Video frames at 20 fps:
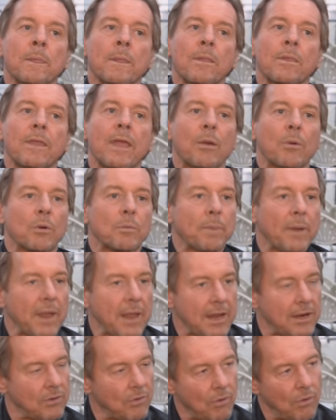they were
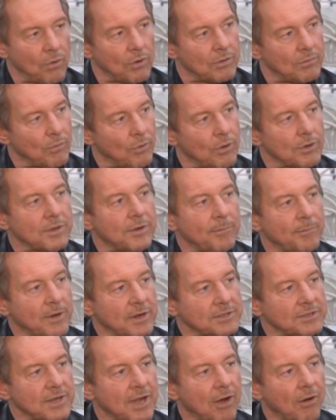paying Hogan more than
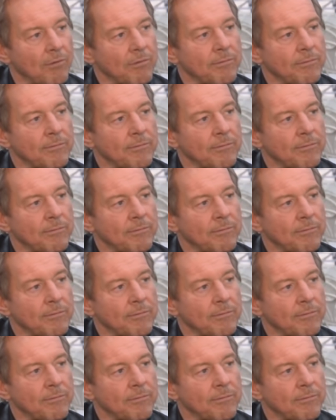myself.